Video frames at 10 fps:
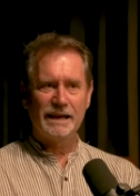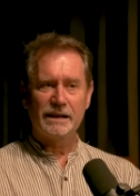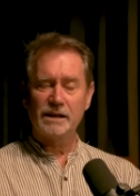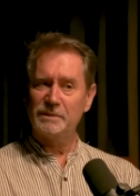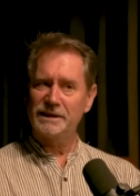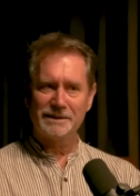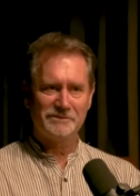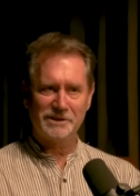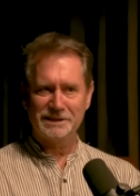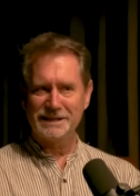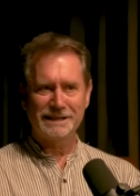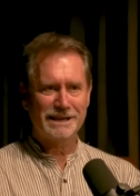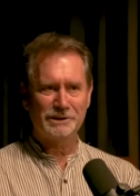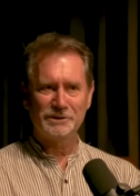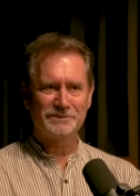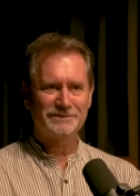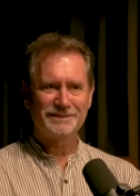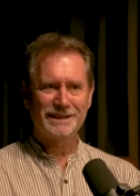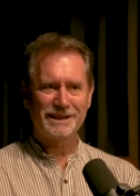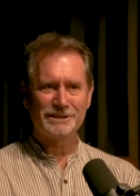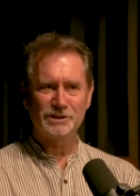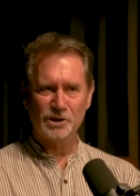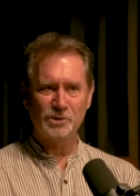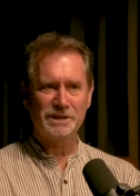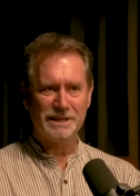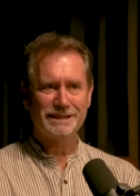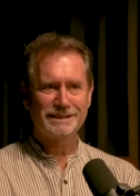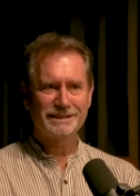And I became very dedicated as a yogi